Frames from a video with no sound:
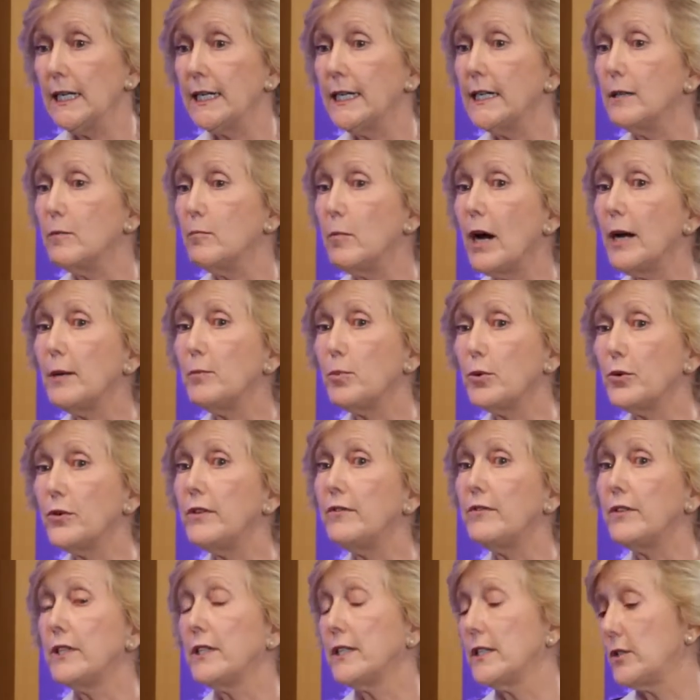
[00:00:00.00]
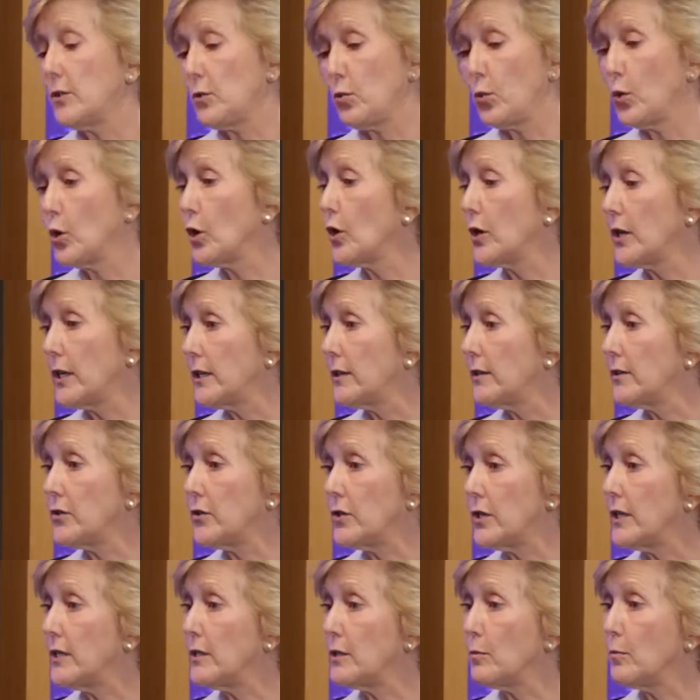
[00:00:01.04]
In my previous work in the
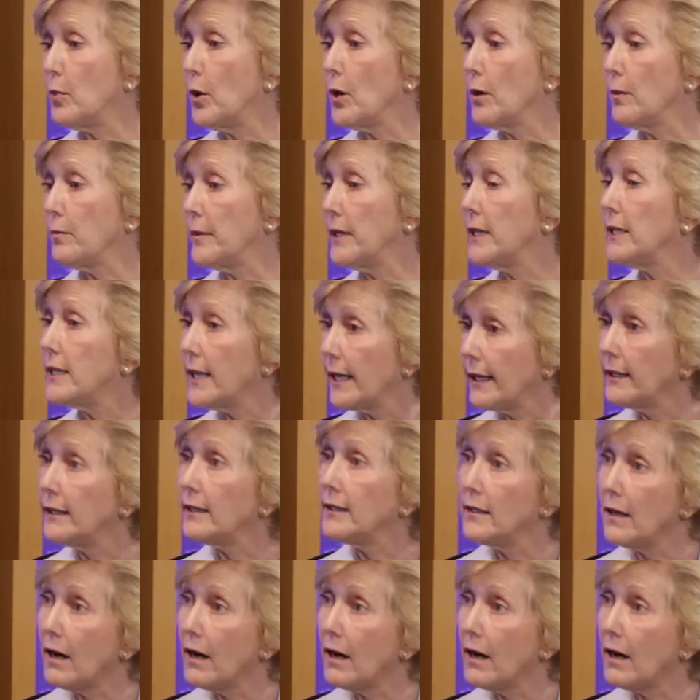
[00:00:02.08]
State Department and in